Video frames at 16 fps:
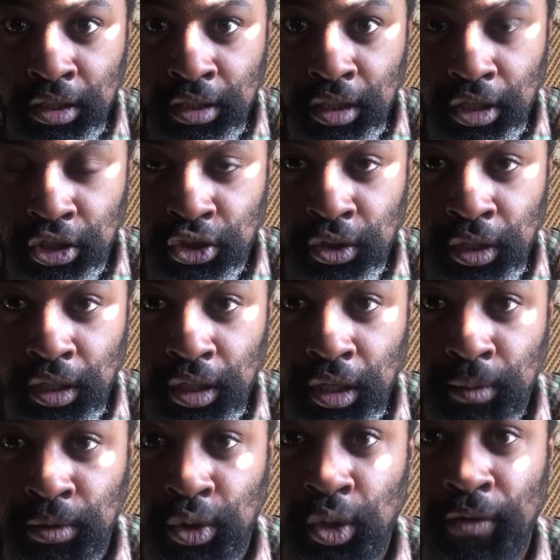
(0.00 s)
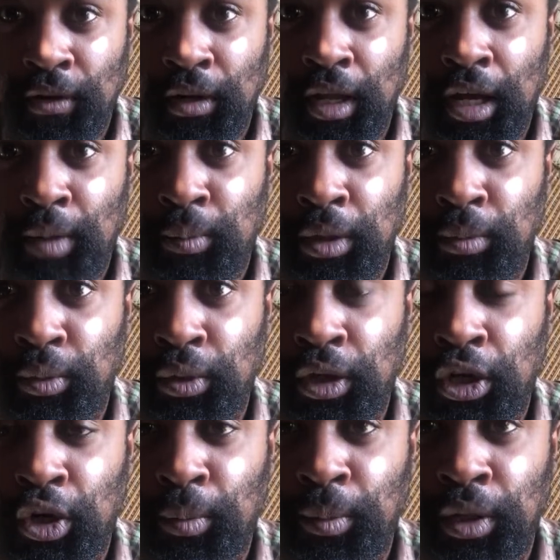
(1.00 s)
shall straighten them. So you have a lot of people,
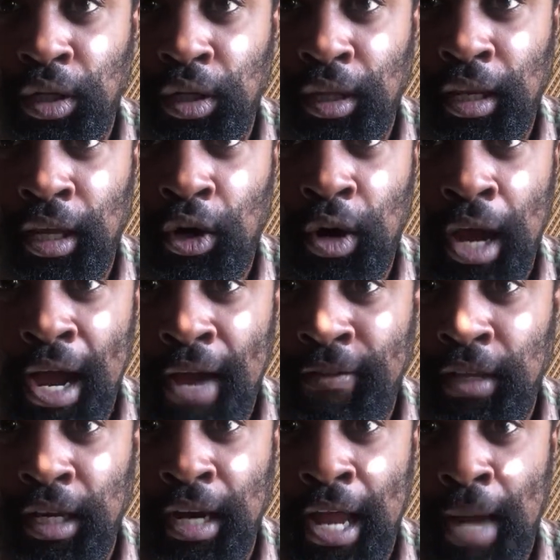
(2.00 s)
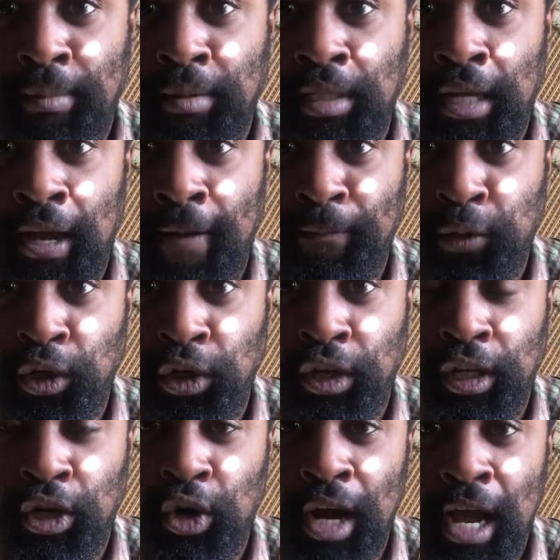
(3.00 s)
they're gonna have their knapsack,
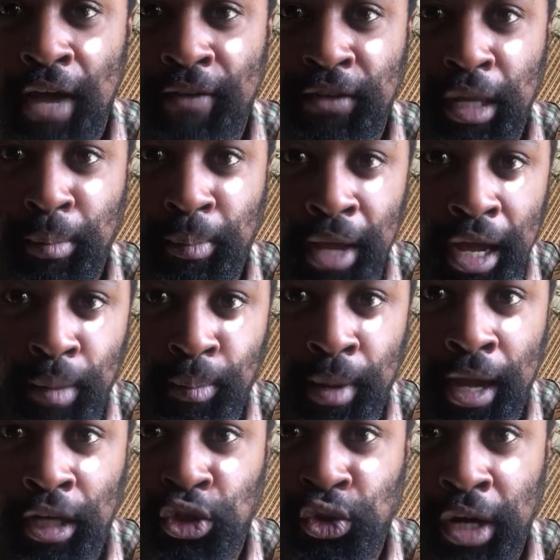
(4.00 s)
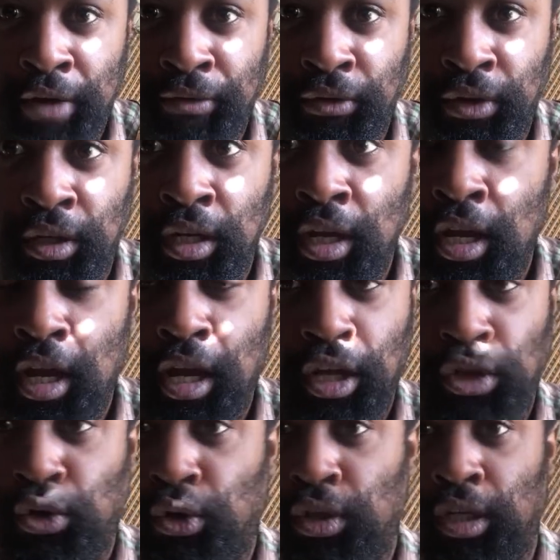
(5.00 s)
they're gonna have their backpack traveling.
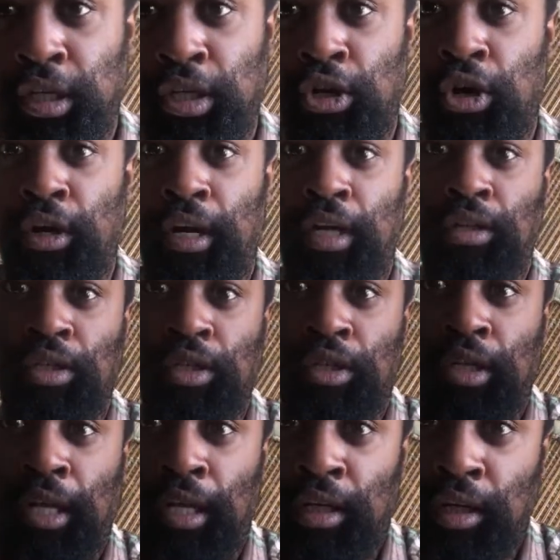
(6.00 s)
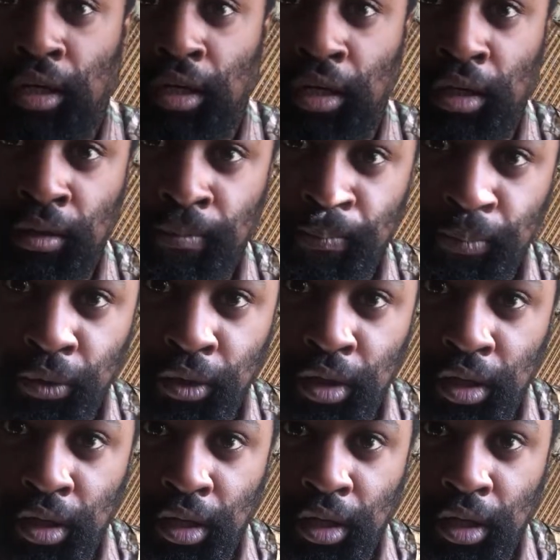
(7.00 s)
You're gonna get caught out there like the
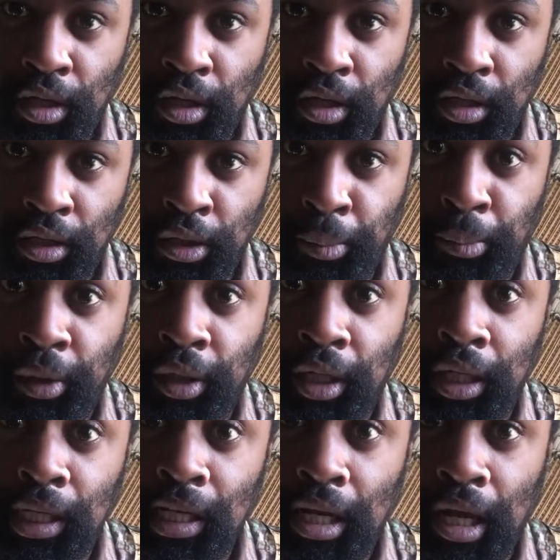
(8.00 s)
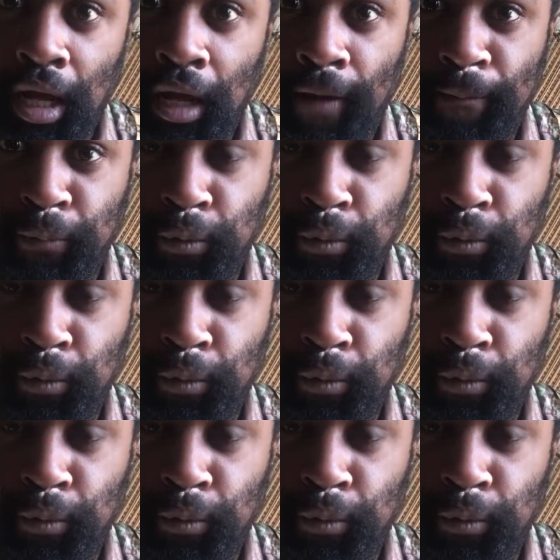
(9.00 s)
book of Eli.